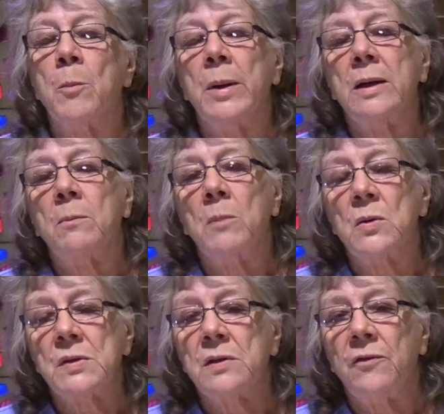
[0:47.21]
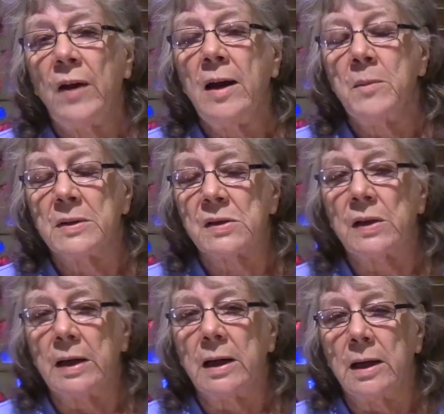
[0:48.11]
But most
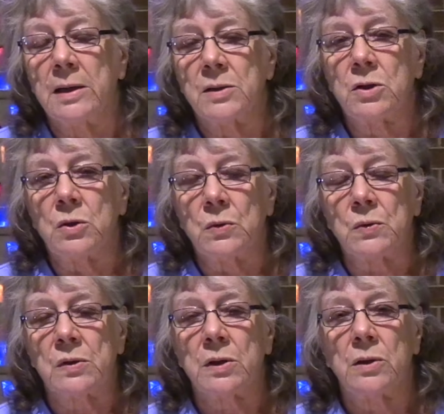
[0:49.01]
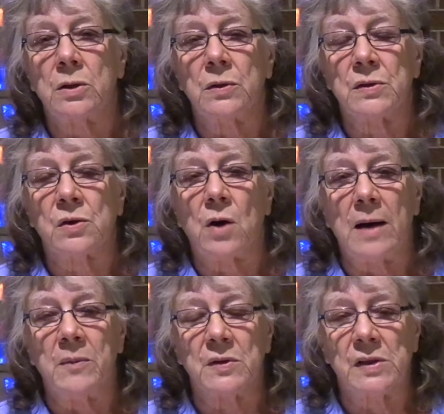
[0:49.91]
famously, it is used to
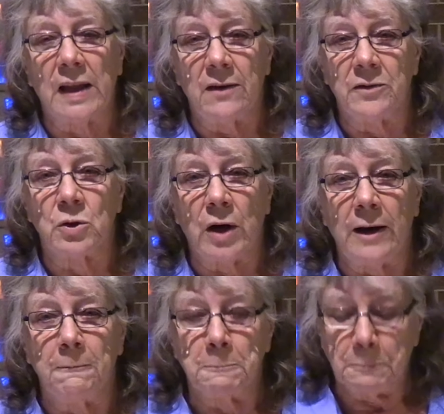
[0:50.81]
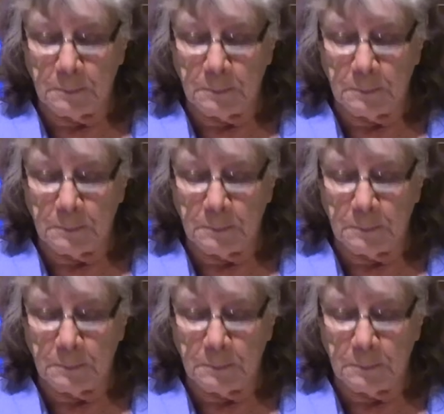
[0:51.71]
describe the slave trade.